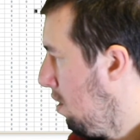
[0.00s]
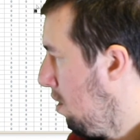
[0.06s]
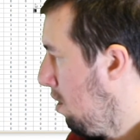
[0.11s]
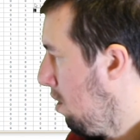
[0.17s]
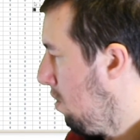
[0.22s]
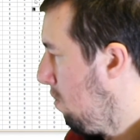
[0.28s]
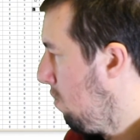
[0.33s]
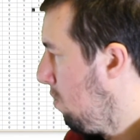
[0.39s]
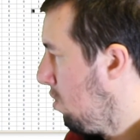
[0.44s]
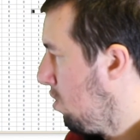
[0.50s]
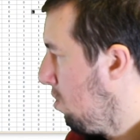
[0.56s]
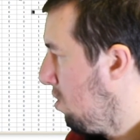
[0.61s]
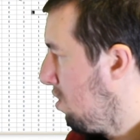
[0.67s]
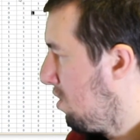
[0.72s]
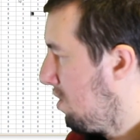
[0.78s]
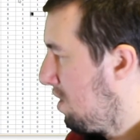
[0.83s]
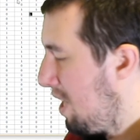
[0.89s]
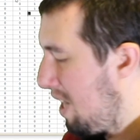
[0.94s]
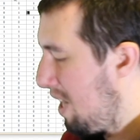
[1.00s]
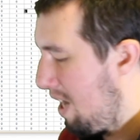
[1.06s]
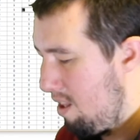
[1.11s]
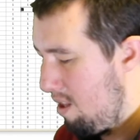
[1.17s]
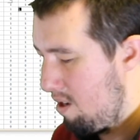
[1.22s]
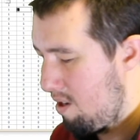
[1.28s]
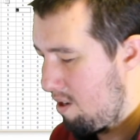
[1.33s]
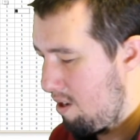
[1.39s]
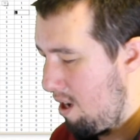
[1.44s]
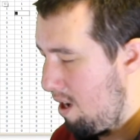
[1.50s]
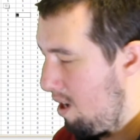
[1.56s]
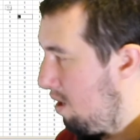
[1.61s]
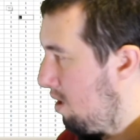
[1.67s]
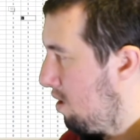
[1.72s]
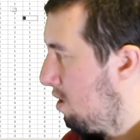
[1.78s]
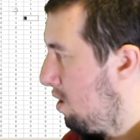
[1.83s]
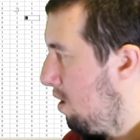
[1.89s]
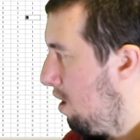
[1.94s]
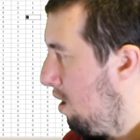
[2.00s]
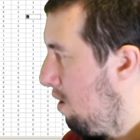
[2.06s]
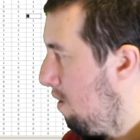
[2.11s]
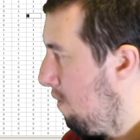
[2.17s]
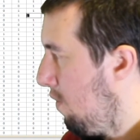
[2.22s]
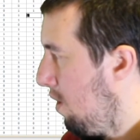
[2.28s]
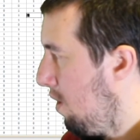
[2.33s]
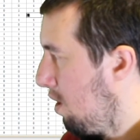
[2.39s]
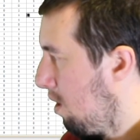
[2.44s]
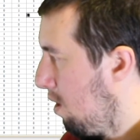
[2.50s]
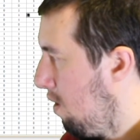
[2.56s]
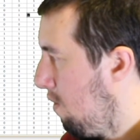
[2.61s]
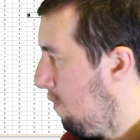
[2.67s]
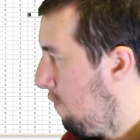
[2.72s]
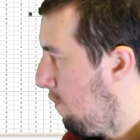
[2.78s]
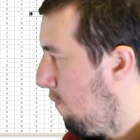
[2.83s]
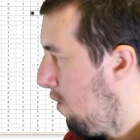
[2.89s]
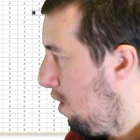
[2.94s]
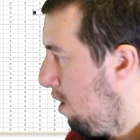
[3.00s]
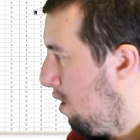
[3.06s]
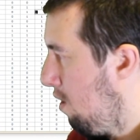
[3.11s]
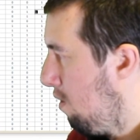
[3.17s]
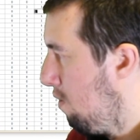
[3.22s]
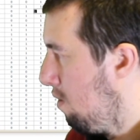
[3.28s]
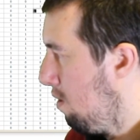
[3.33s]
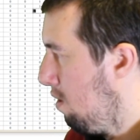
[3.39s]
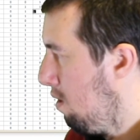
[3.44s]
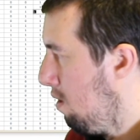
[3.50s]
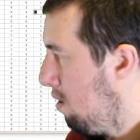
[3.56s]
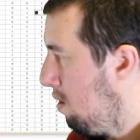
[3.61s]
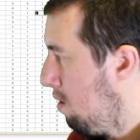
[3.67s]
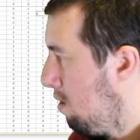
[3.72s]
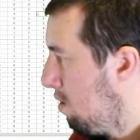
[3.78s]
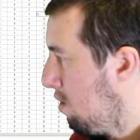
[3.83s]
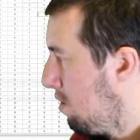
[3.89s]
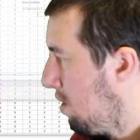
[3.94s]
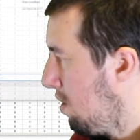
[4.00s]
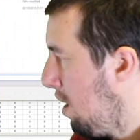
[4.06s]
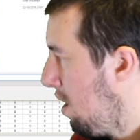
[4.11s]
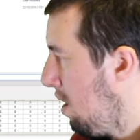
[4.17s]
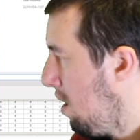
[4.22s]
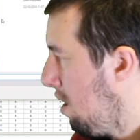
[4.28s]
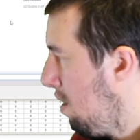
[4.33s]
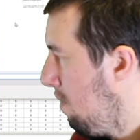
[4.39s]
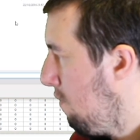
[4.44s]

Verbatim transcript: We'll do a C in the C. So if I go File, Save,